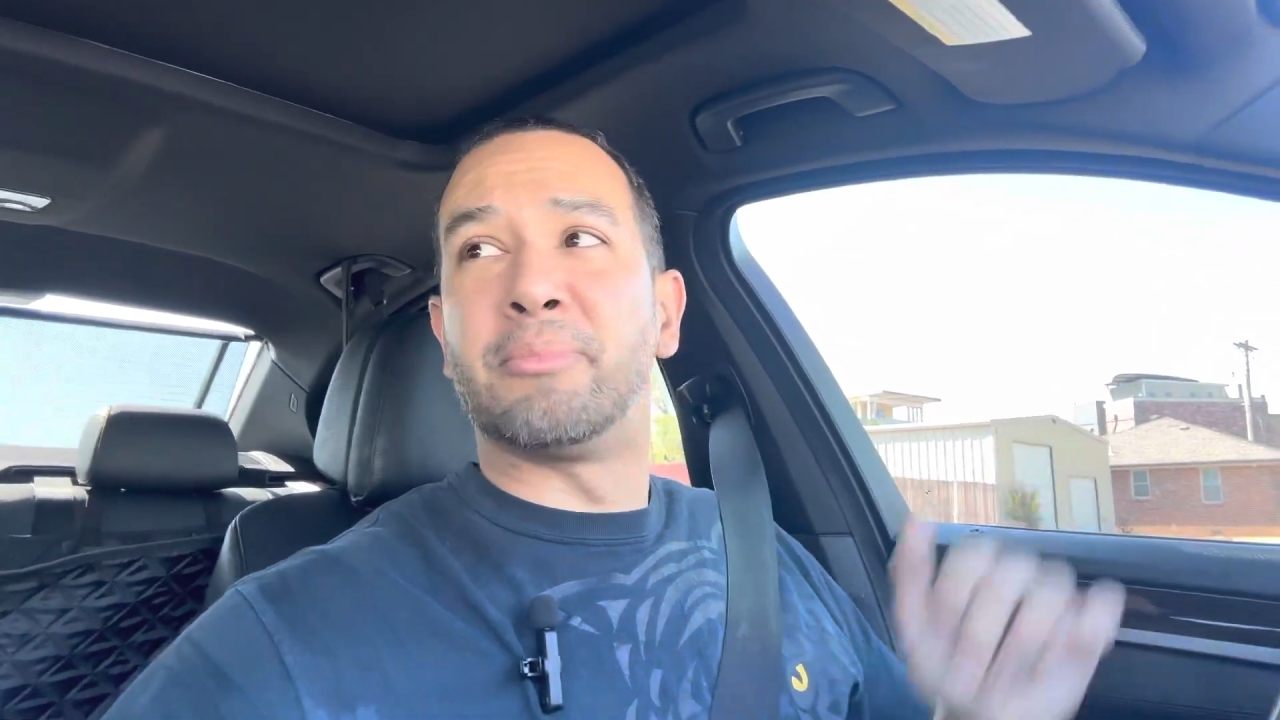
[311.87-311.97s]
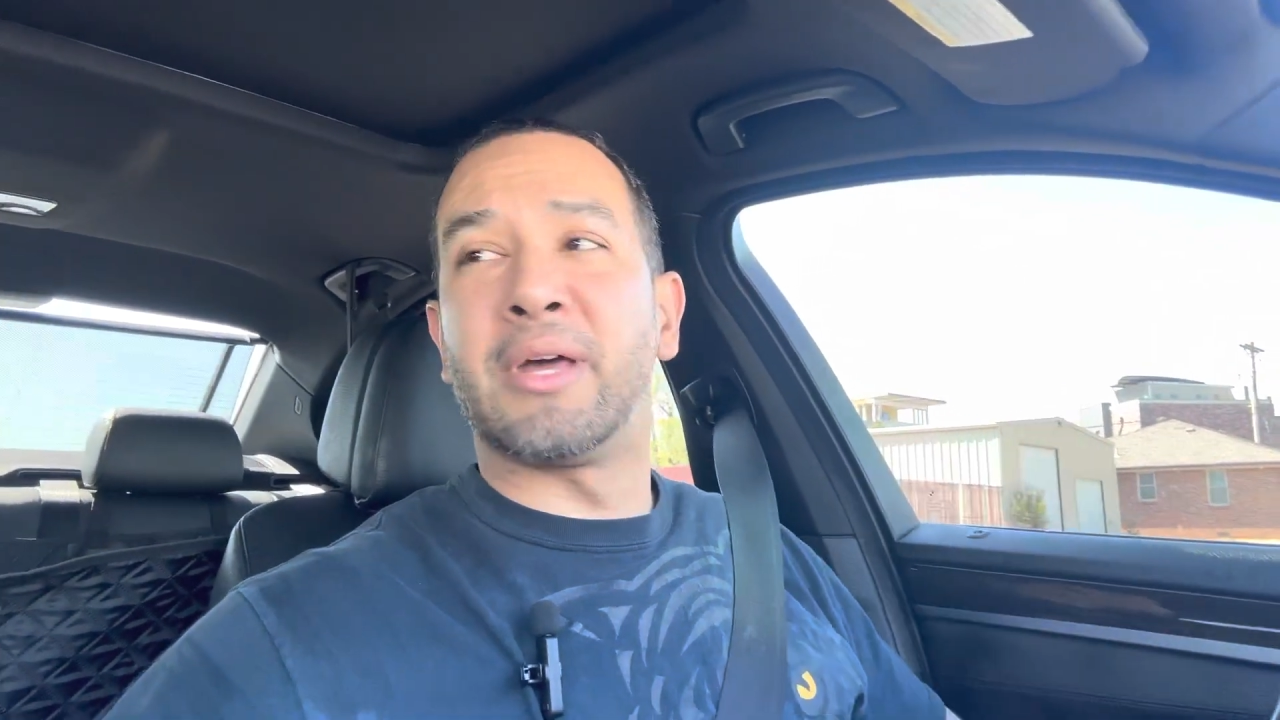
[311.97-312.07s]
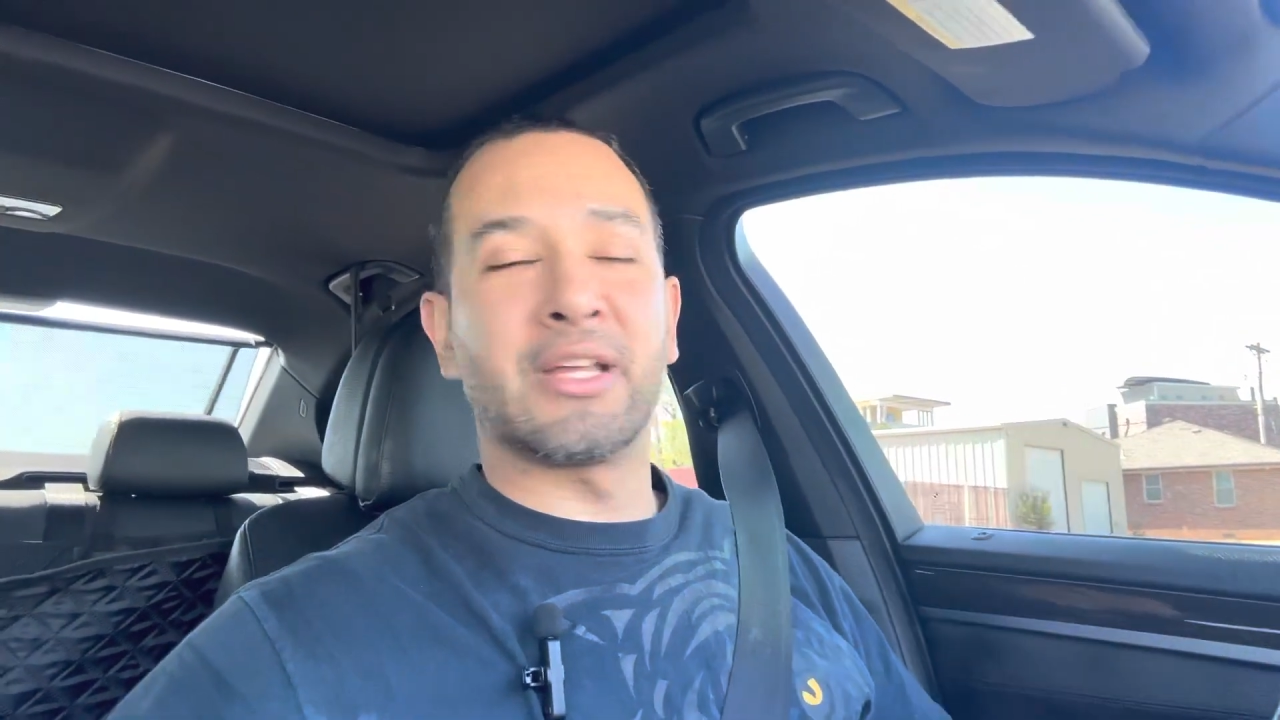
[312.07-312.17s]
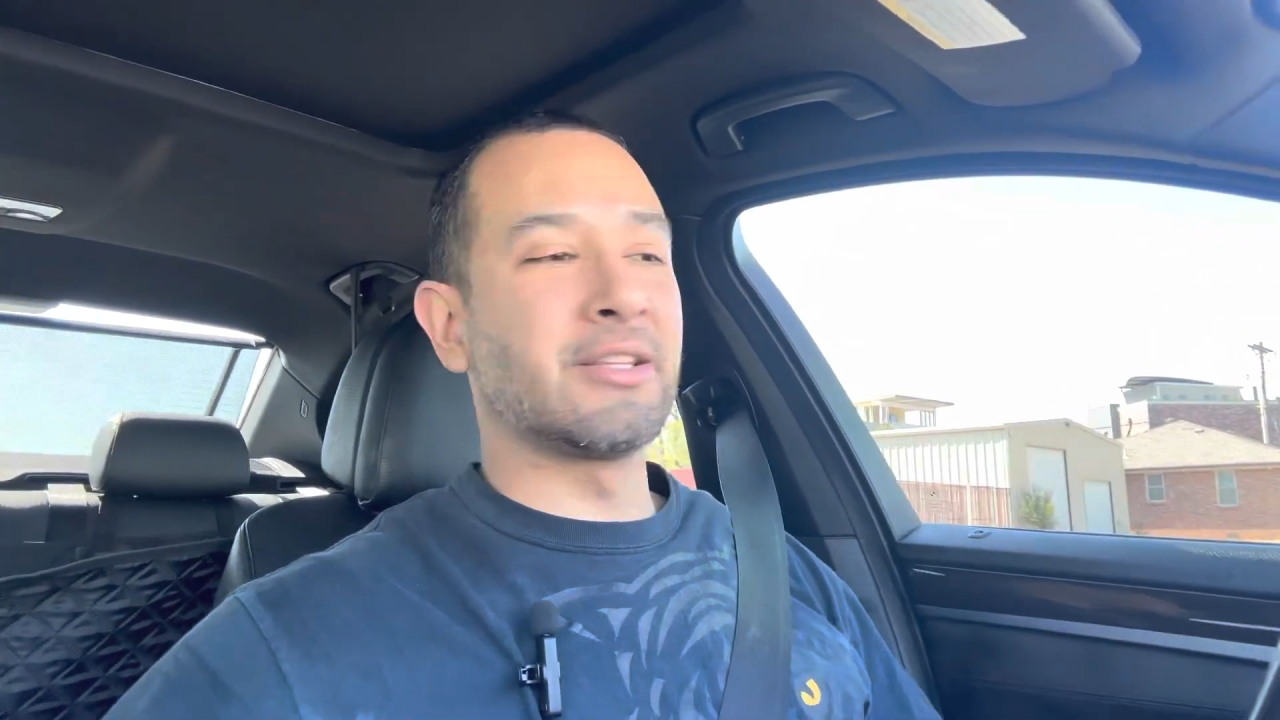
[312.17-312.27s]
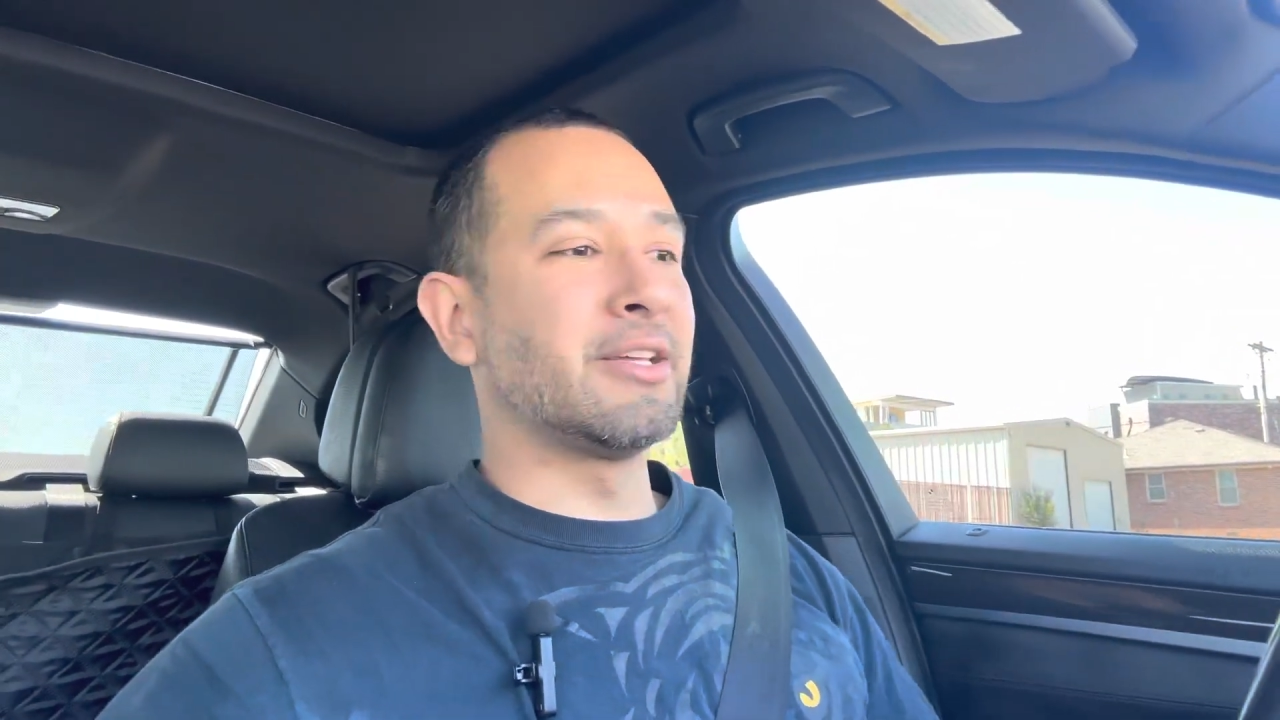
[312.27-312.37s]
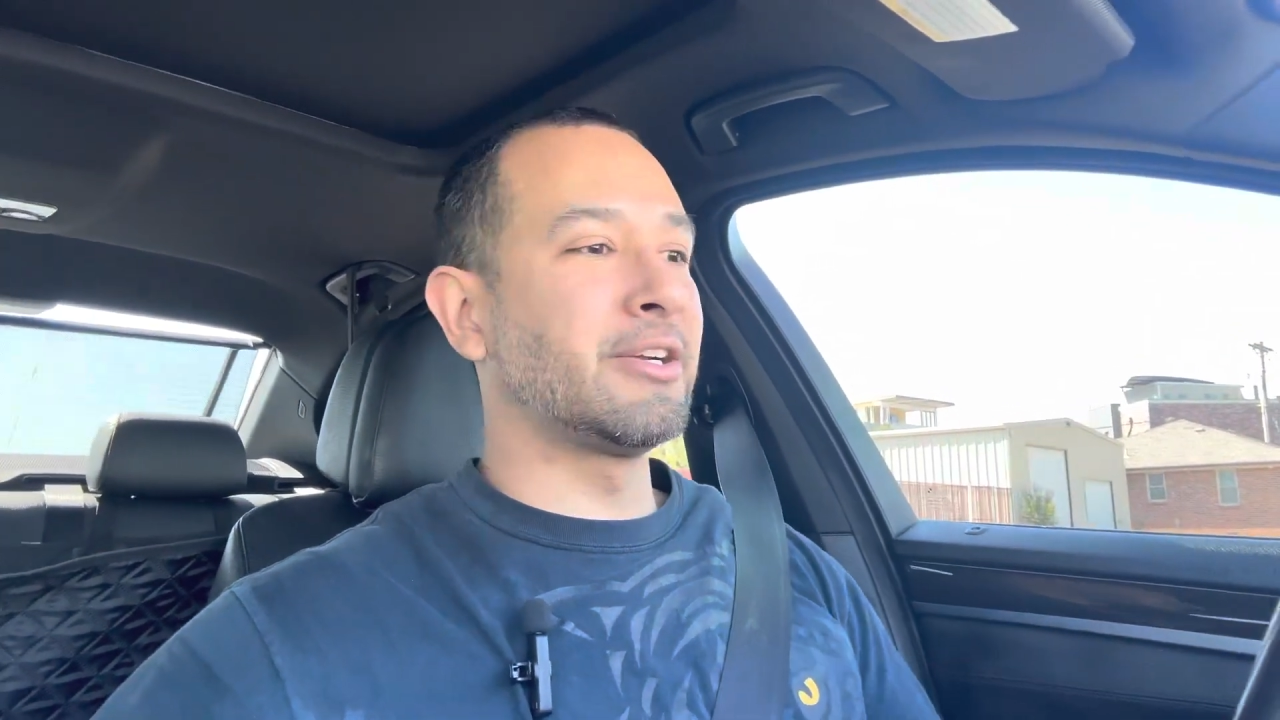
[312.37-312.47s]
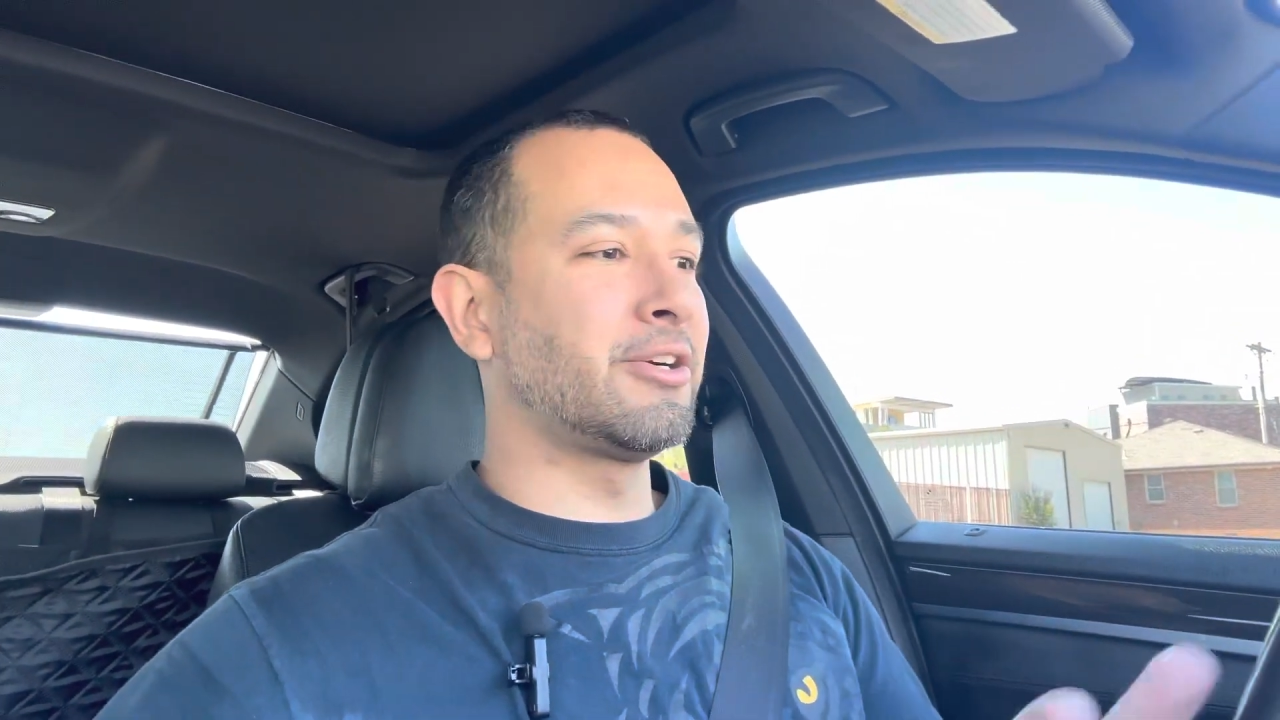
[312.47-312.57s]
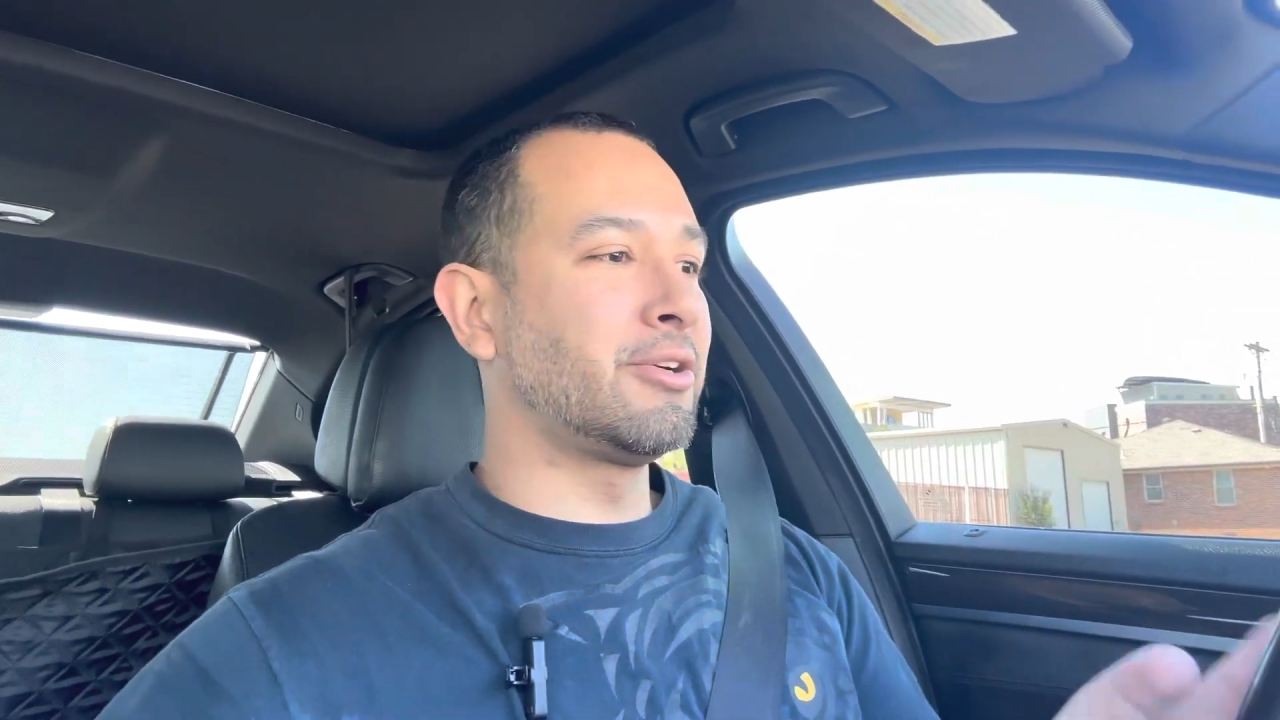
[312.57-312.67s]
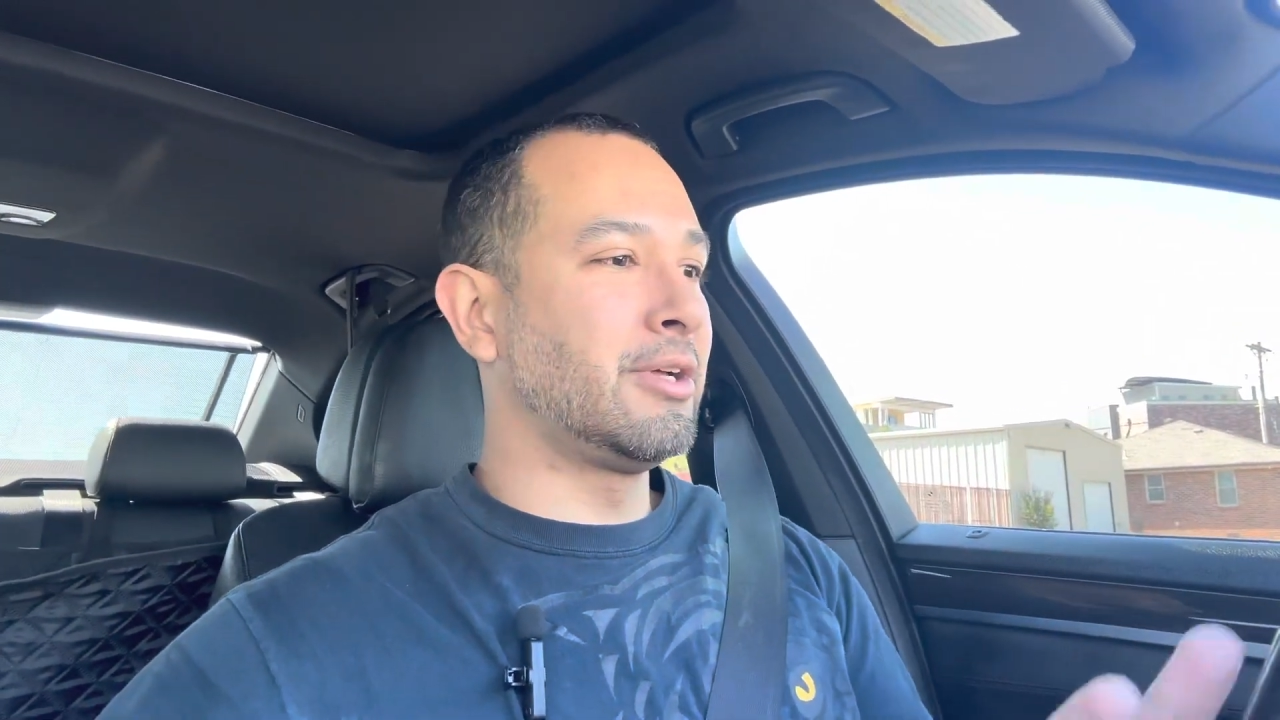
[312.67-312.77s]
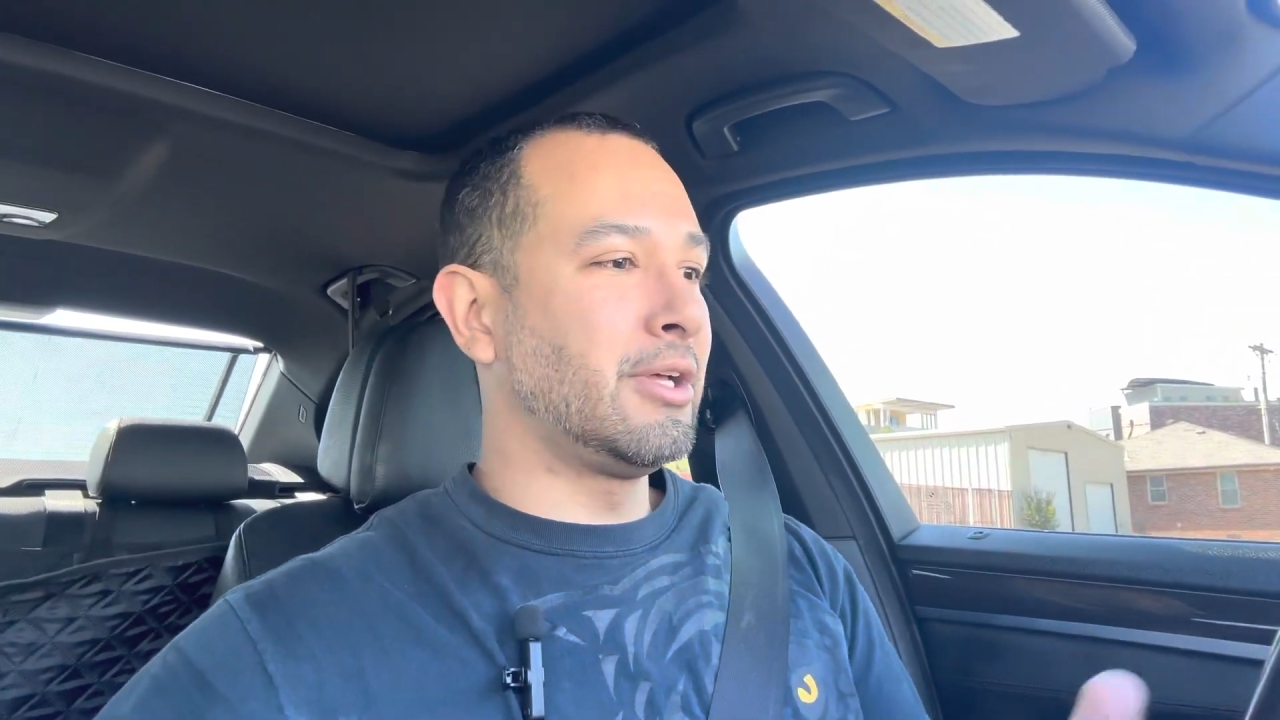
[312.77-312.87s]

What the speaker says: back there.